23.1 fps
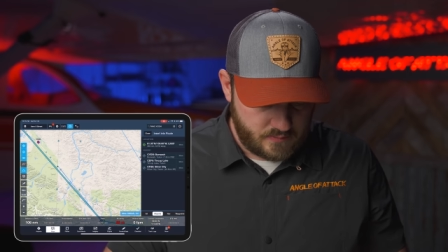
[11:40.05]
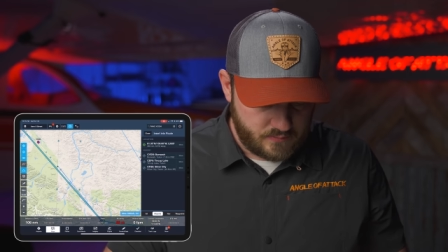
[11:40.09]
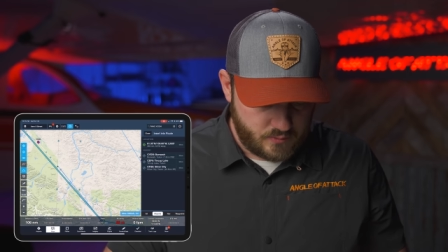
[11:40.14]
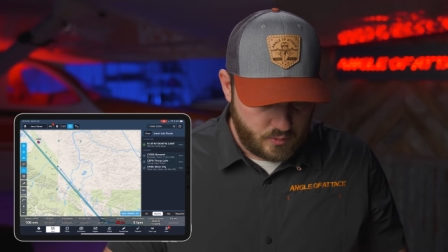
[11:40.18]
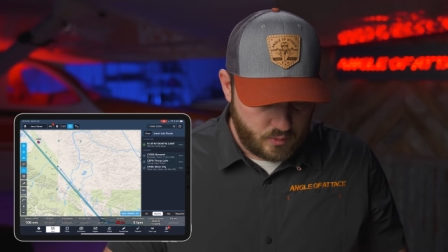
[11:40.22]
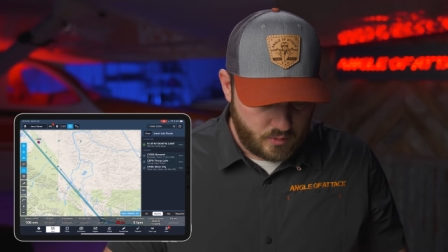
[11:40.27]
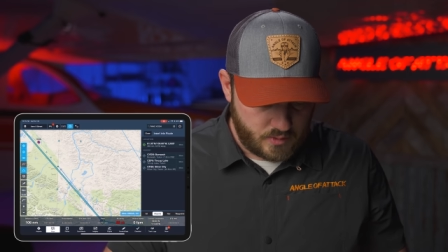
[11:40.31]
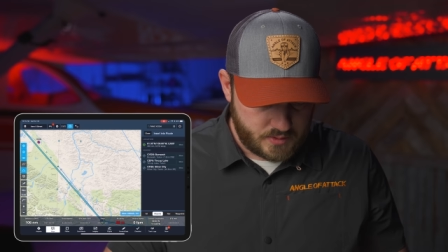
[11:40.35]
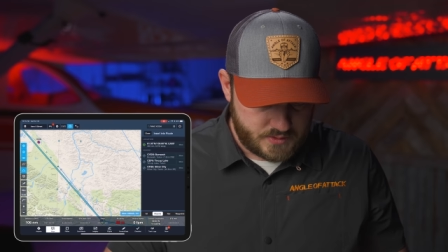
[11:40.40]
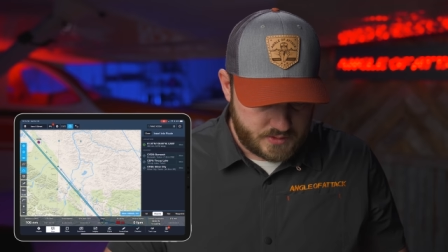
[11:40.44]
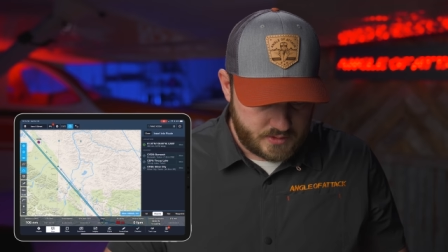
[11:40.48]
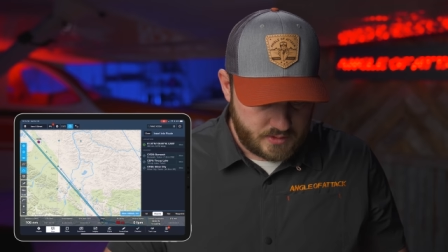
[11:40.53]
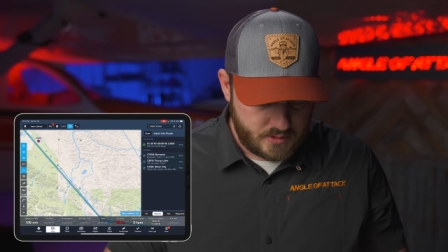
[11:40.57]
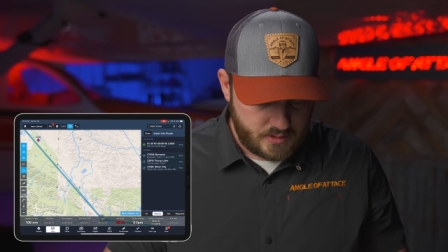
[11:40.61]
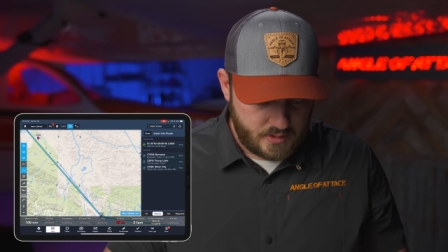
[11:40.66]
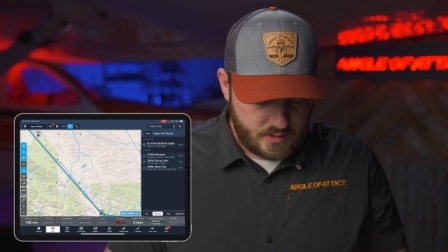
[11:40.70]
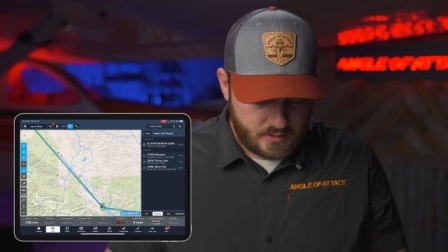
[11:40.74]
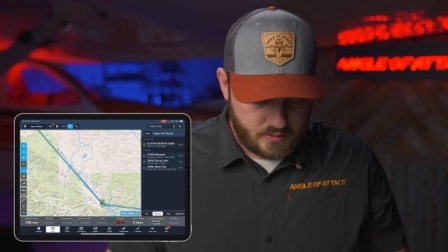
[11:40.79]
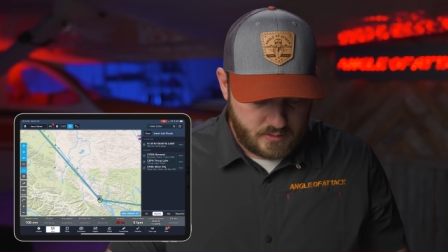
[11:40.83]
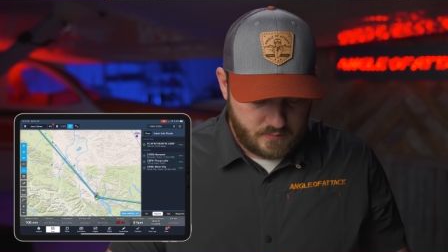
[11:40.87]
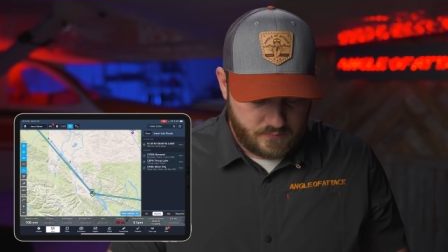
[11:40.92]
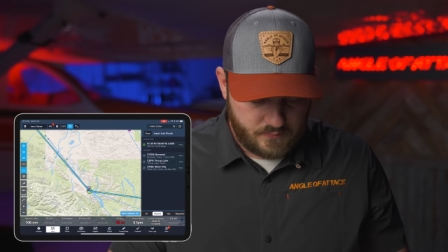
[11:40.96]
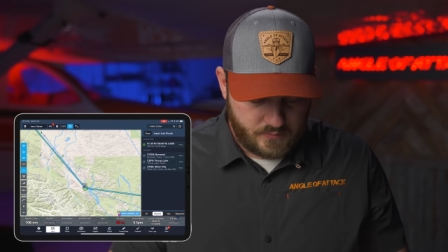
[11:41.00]
Of course,
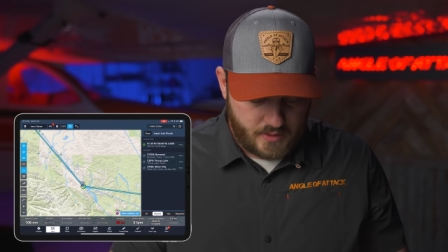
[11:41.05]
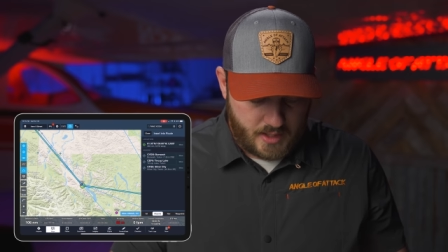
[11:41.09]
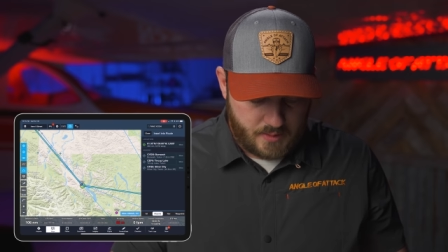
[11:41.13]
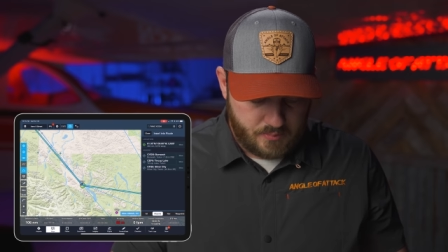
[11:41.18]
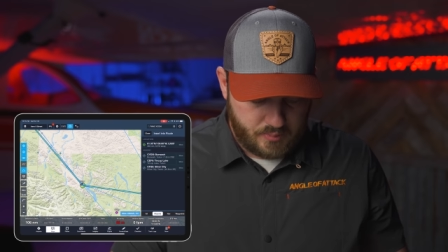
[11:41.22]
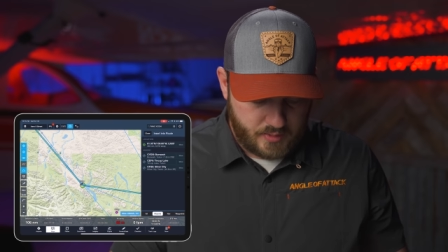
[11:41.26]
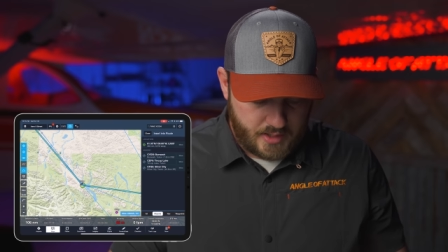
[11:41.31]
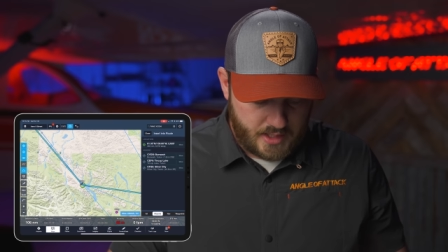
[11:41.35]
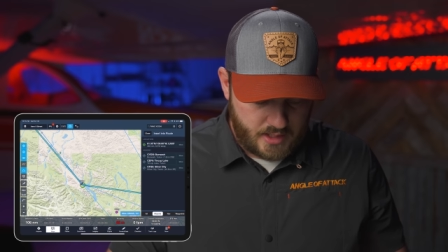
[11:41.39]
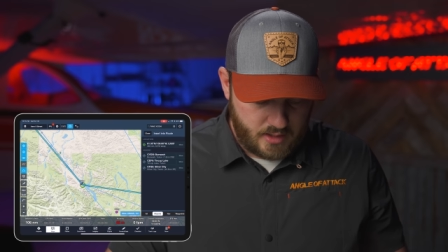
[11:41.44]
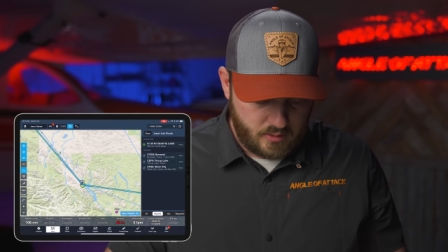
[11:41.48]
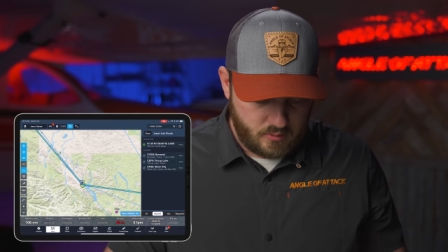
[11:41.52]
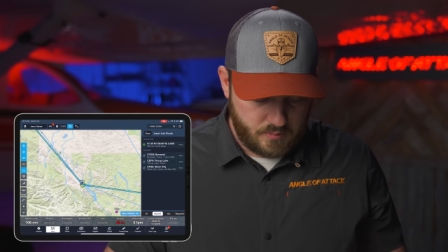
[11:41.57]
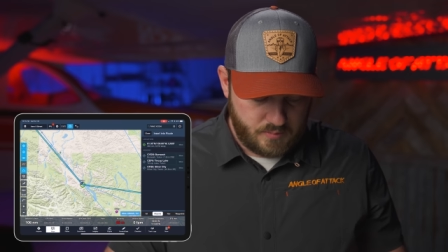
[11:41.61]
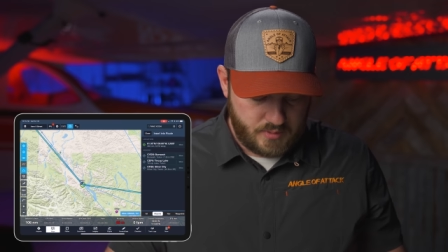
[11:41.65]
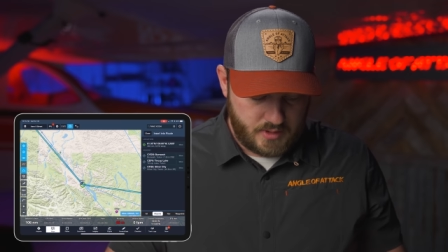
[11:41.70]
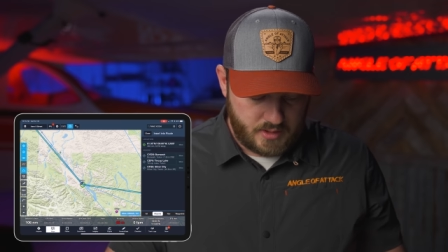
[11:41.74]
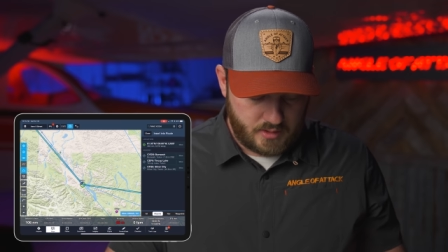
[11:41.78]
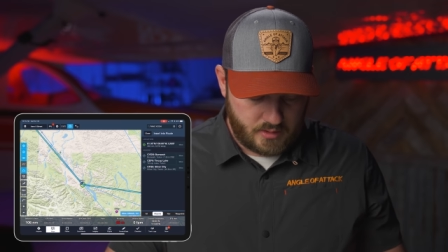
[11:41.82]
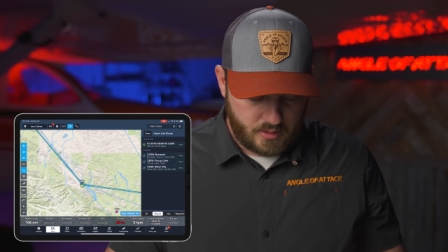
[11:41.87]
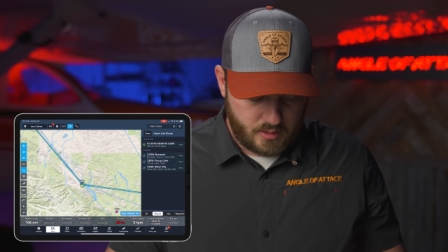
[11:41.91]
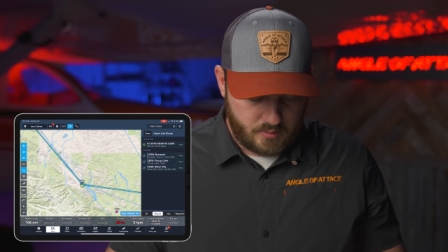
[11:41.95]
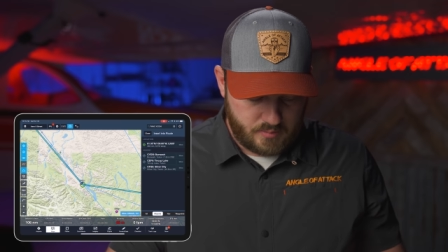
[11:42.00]
the flight planning would
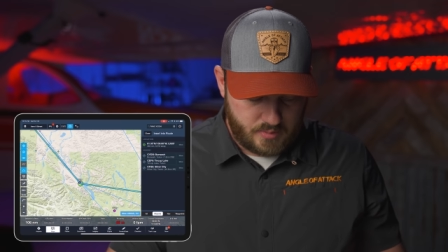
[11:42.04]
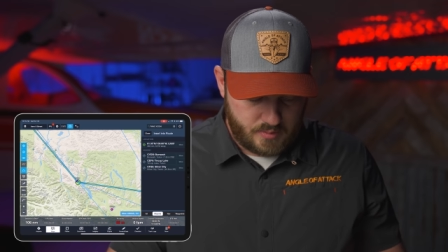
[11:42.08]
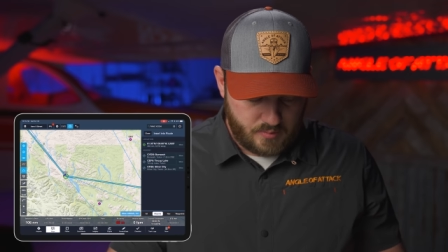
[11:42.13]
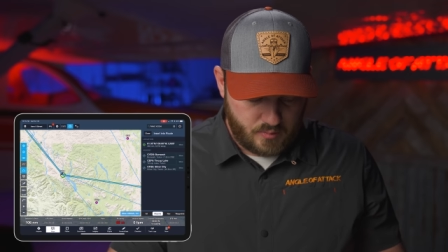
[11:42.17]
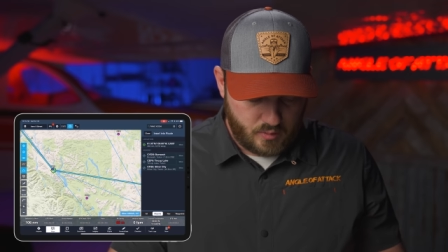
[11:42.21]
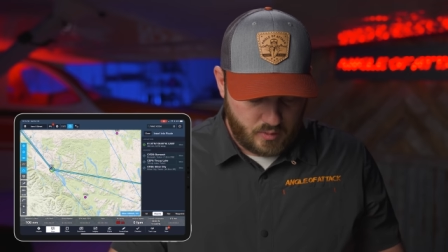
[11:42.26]
be a little bit